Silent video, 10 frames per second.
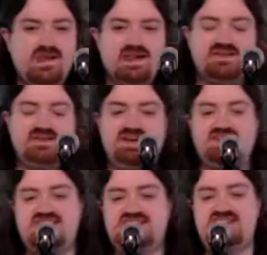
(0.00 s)
All right,
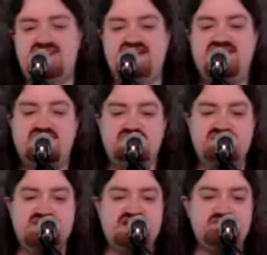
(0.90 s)
thanks again. That
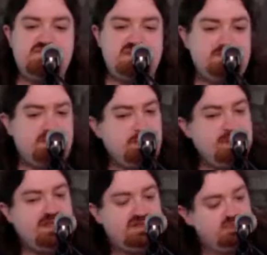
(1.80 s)
was Ember.
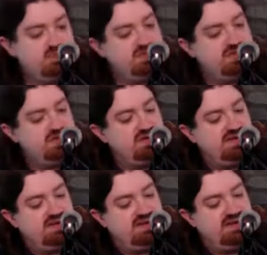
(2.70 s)
I'll do
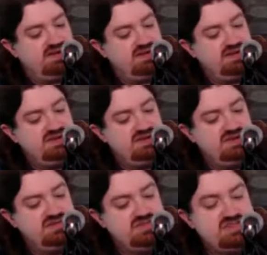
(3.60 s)
another
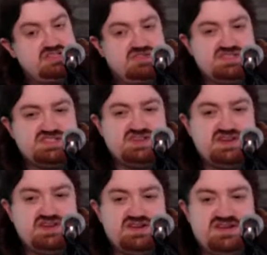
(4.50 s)
original
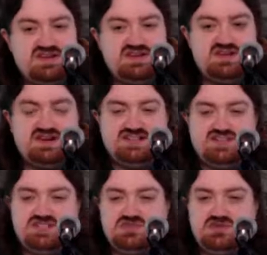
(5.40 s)
song here. I
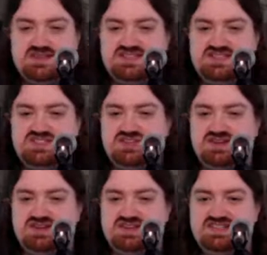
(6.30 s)
see Twigs has
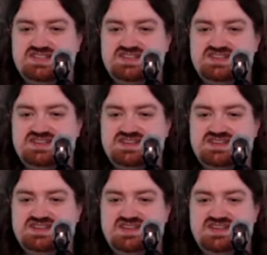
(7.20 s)
joined us.
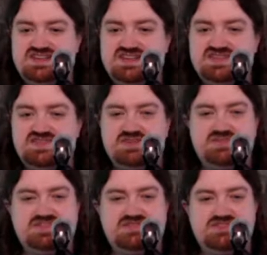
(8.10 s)
Thanks very
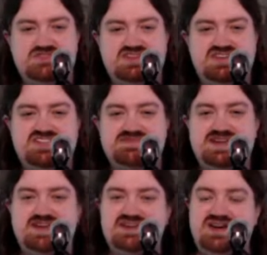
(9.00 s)
much for joining us,
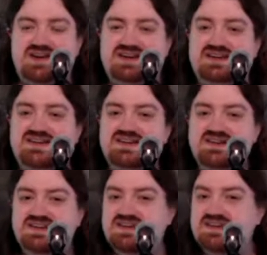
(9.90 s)
man.
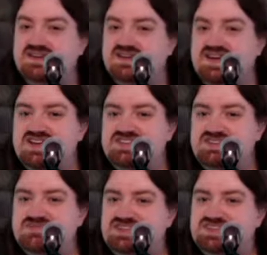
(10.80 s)
In case you
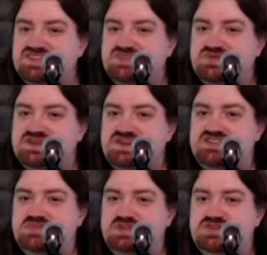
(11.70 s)
missed it, Twigs,
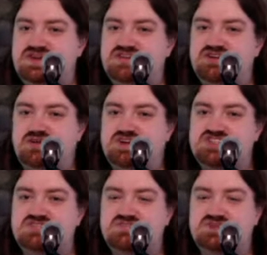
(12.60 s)
we do have a
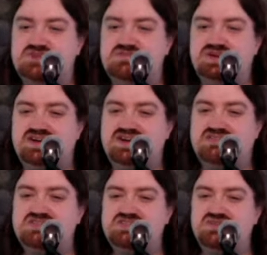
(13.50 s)
question we're bringing
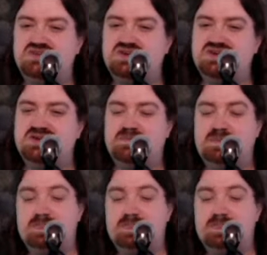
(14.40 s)
out to